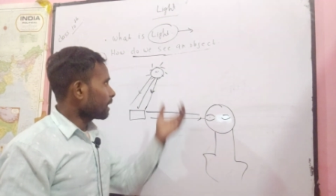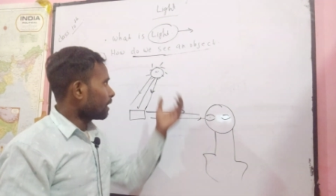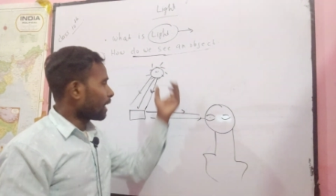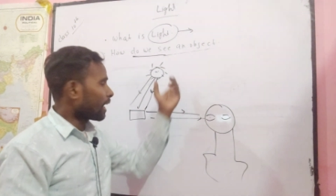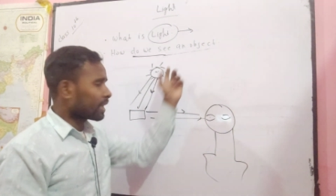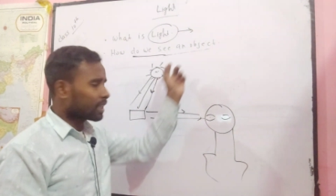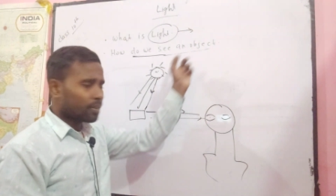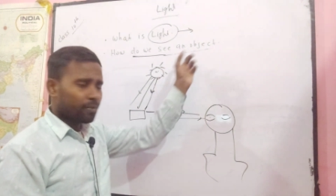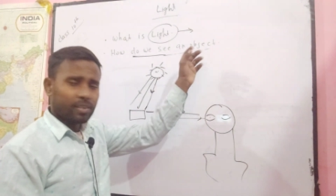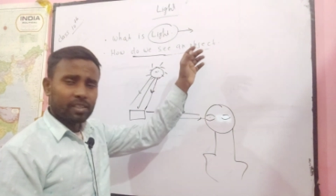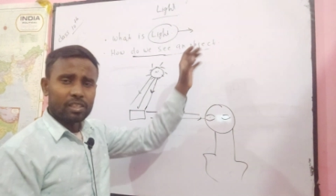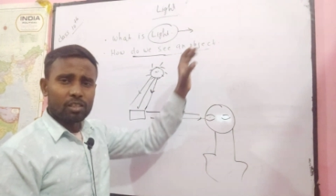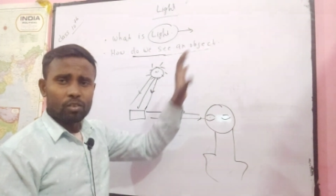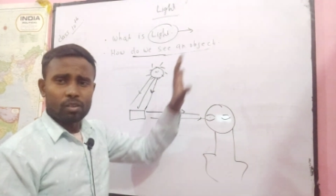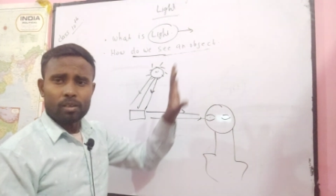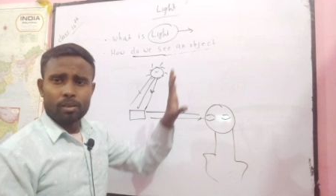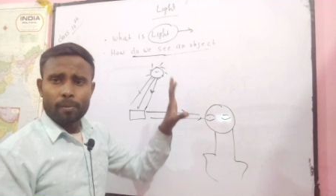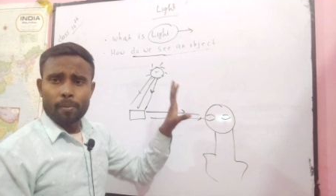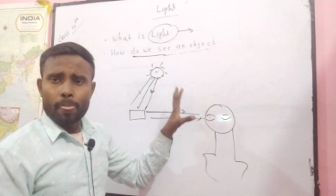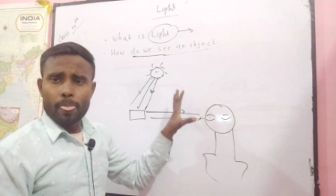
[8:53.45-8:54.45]
artificial
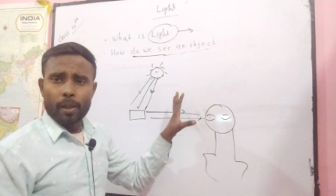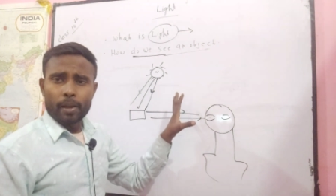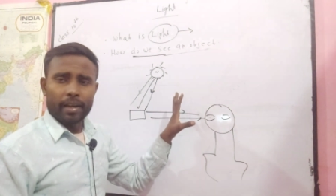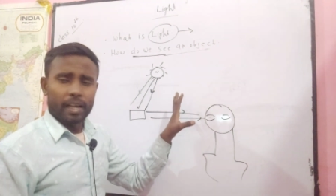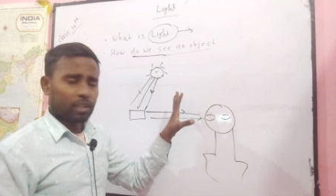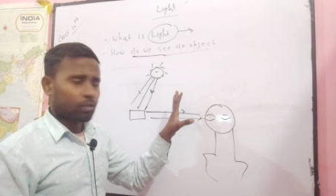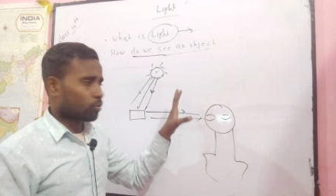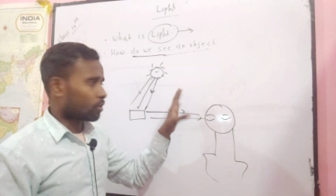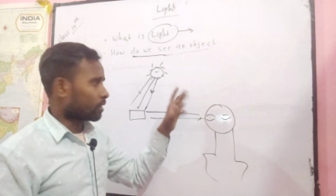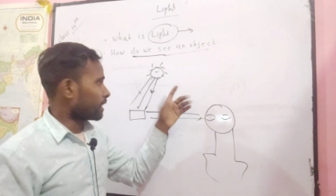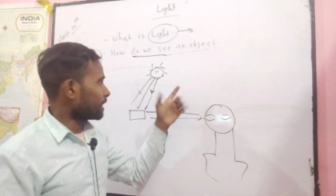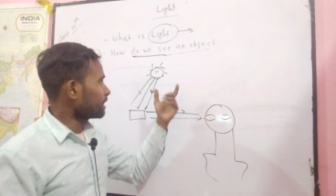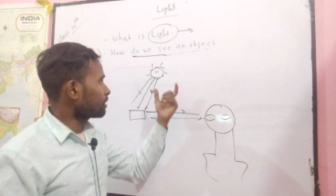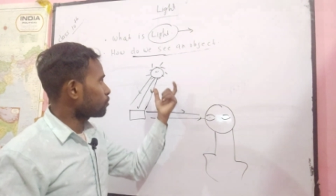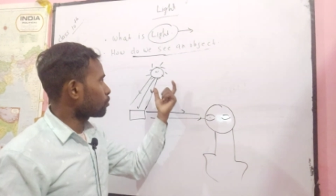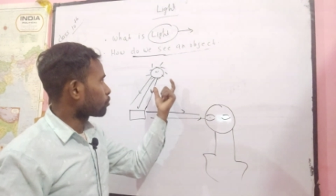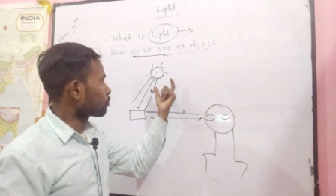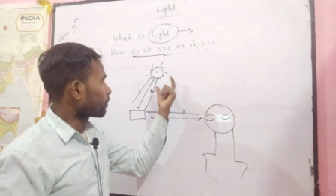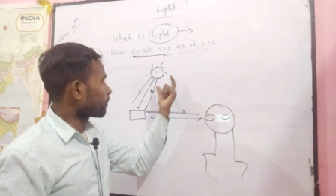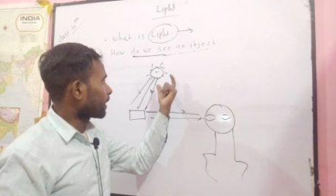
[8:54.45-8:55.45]
or natural, any
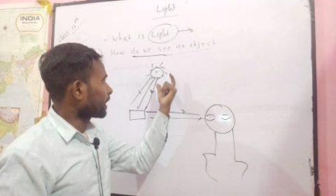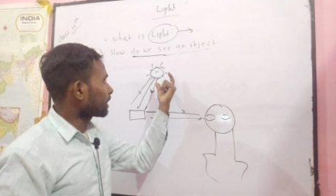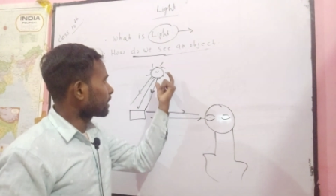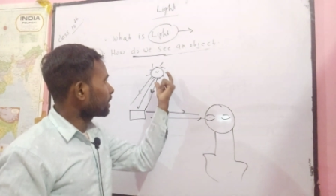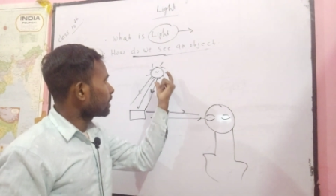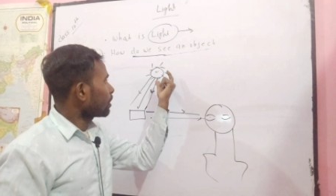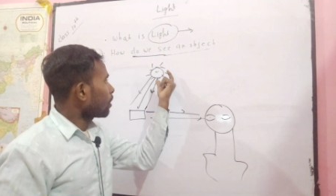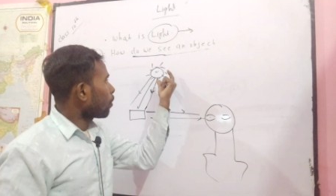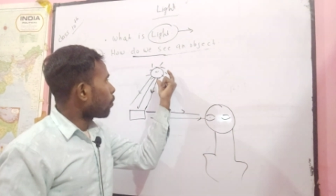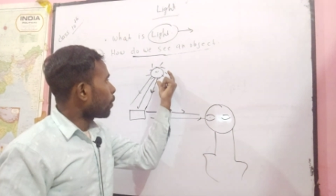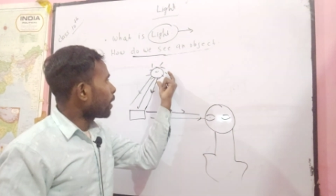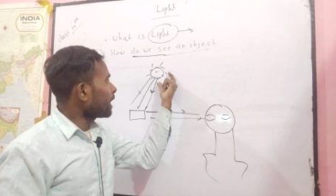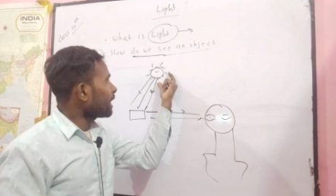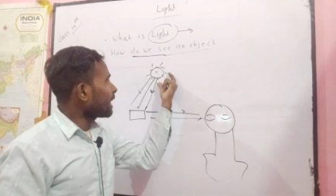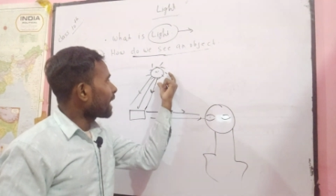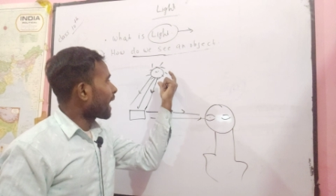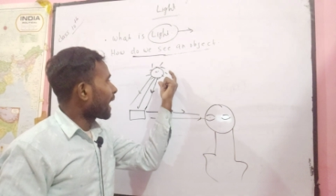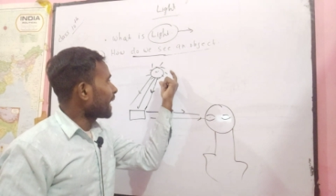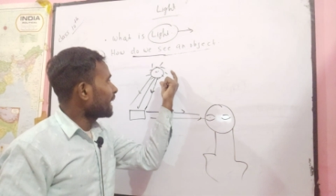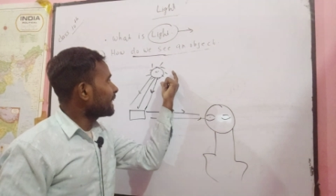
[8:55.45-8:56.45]
source of light, when
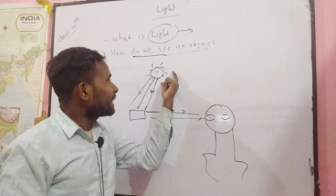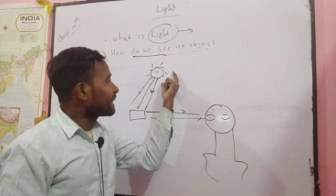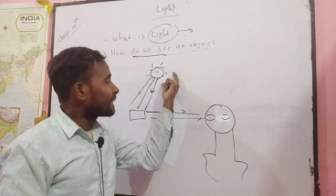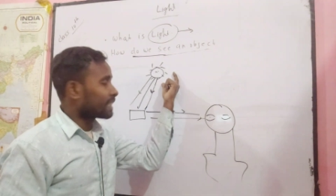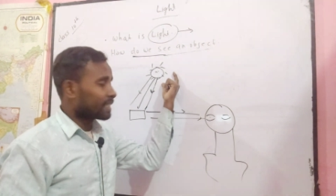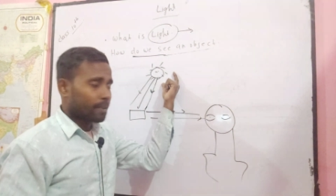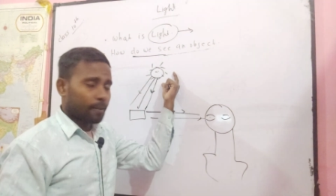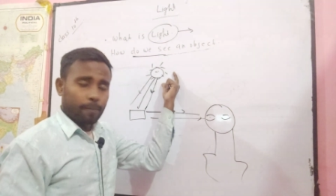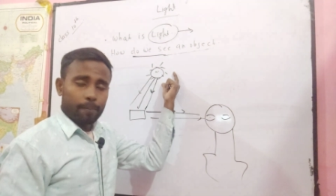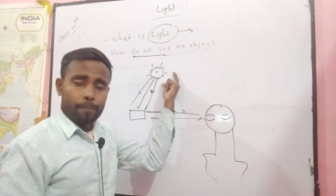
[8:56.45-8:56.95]
light